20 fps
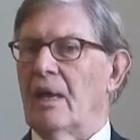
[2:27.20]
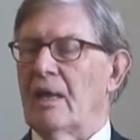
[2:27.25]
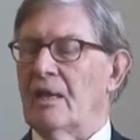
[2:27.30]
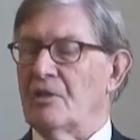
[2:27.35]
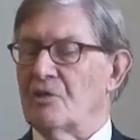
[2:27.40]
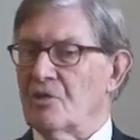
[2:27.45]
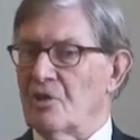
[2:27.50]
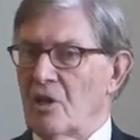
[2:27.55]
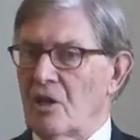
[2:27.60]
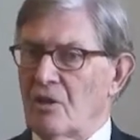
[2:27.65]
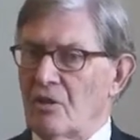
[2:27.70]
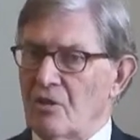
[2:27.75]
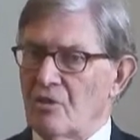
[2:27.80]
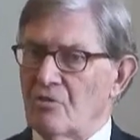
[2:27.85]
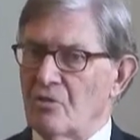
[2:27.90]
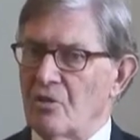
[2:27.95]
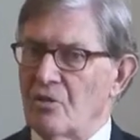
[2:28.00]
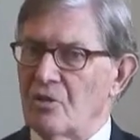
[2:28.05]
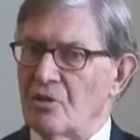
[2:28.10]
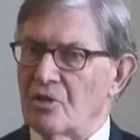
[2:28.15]
It's certainly
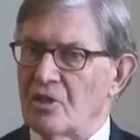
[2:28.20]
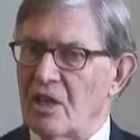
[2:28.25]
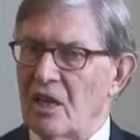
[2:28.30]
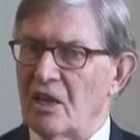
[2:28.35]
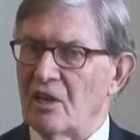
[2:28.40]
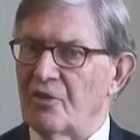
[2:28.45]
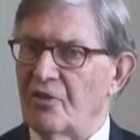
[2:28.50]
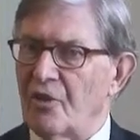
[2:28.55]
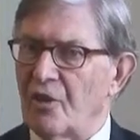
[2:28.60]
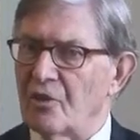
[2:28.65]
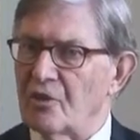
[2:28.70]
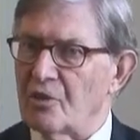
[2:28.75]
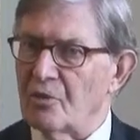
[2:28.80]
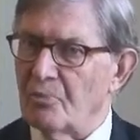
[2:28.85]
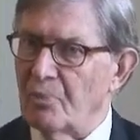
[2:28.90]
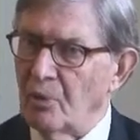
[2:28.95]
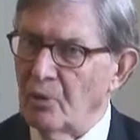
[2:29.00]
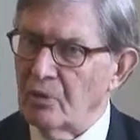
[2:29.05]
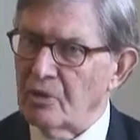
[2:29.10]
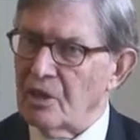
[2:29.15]
true to say, as far as
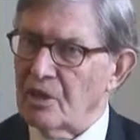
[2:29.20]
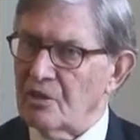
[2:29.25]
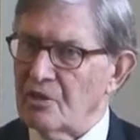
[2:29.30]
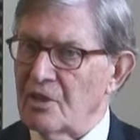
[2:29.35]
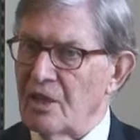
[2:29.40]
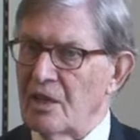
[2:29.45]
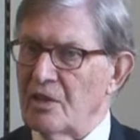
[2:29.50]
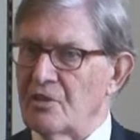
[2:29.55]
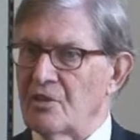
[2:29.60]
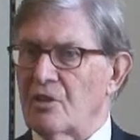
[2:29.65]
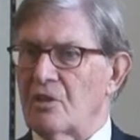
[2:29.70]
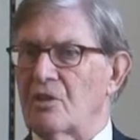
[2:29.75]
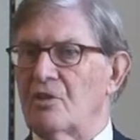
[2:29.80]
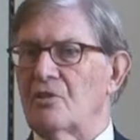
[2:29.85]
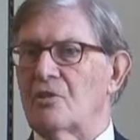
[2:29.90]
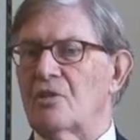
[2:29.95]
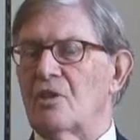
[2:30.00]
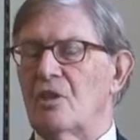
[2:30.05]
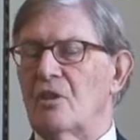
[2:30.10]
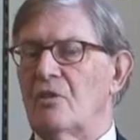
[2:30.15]
the Baltic states are
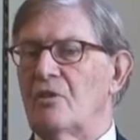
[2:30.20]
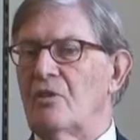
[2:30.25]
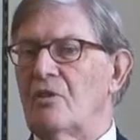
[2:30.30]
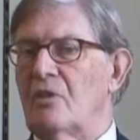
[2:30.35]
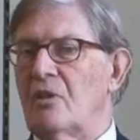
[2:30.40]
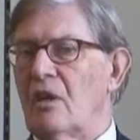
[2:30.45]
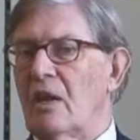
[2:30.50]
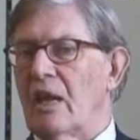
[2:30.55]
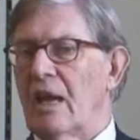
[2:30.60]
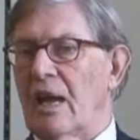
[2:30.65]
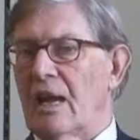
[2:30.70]
concerned,